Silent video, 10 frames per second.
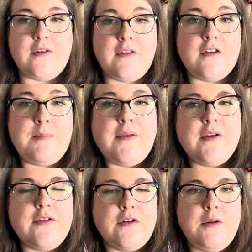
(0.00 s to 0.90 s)
this smells
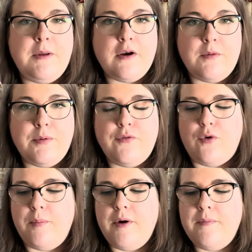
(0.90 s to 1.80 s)
like it's gonna be a good
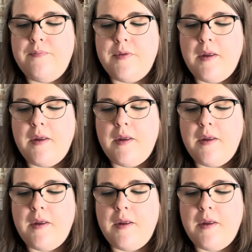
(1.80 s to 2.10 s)
performer